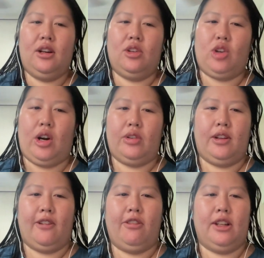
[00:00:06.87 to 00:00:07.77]
called
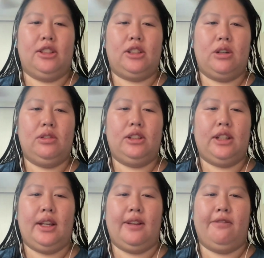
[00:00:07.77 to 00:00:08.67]
The Flintstones
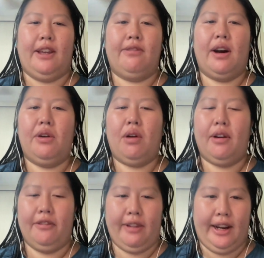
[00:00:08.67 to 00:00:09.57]
in Viva Rock
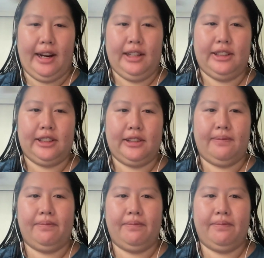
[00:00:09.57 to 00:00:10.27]
Vegas.